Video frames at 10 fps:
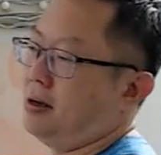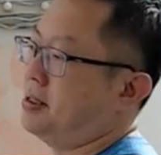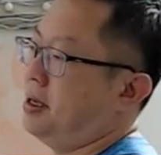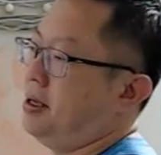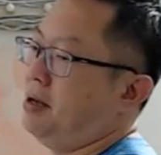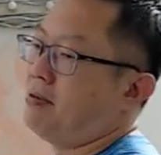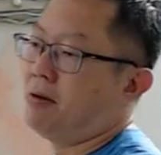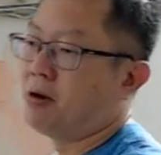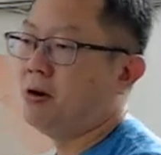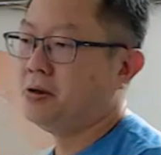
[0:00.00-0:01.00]
if I have
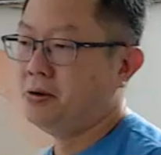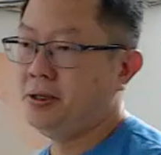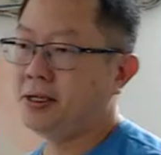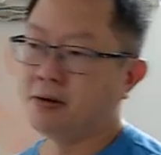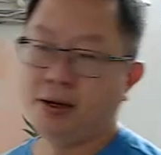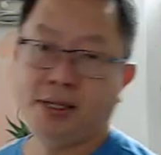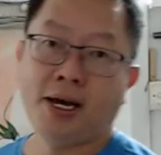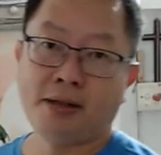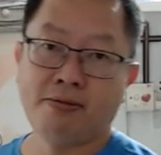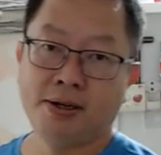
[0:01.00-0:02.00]
called units already
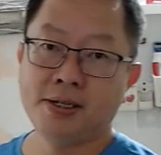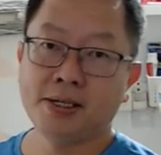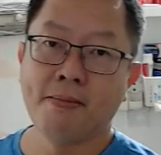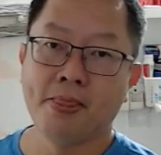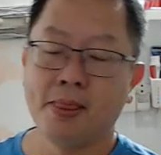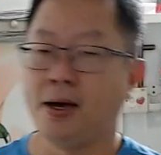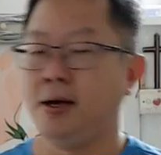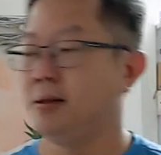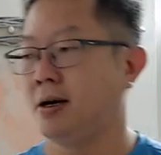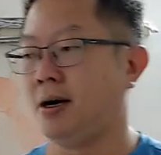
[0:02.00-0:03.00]
at first,
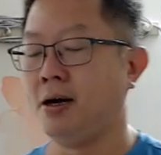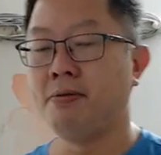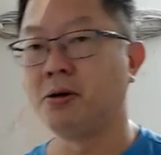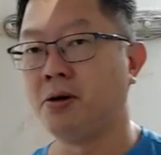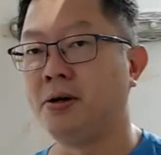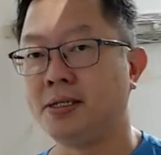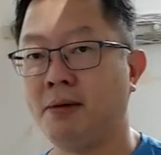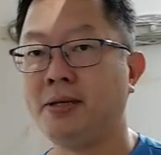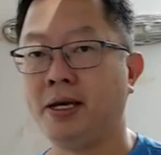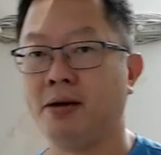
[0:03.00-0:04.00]
then I have to call
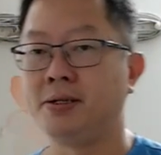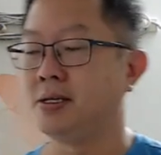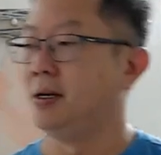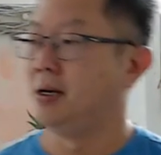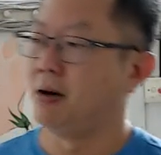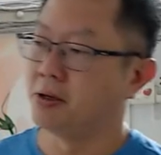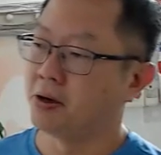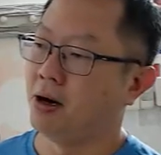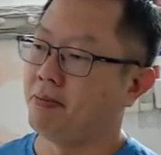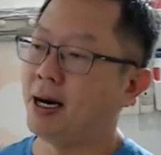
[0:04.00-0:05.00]
something else. I have to
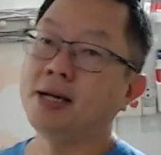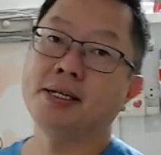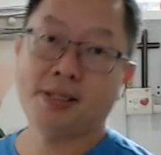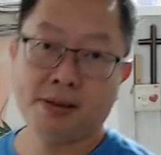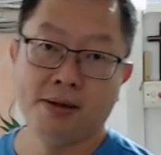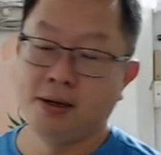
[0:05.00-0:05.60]
call parts.